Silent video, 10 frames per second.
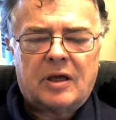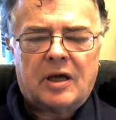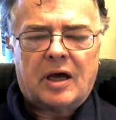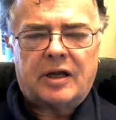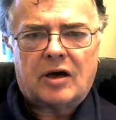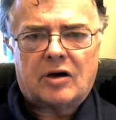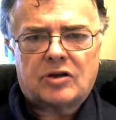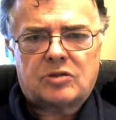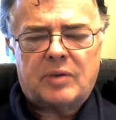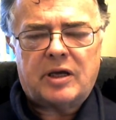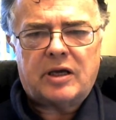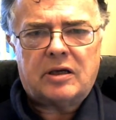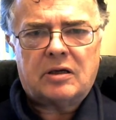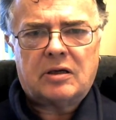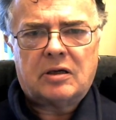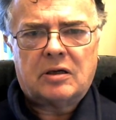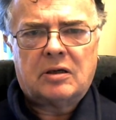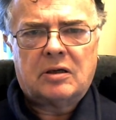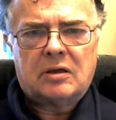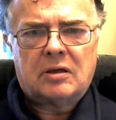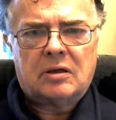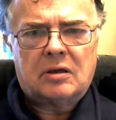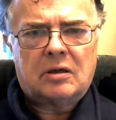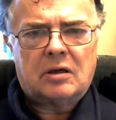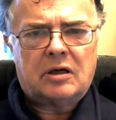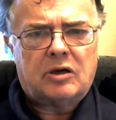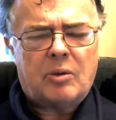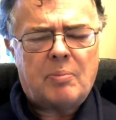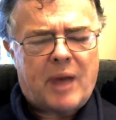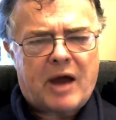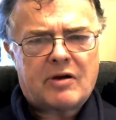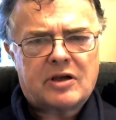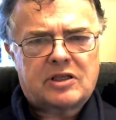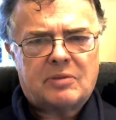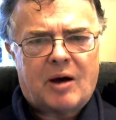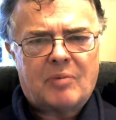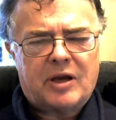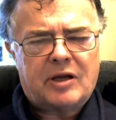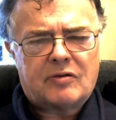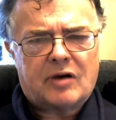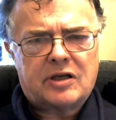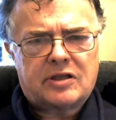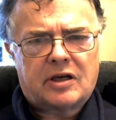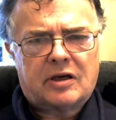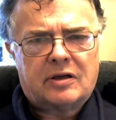And he asked me, "Are you embarrassed about being a writer?"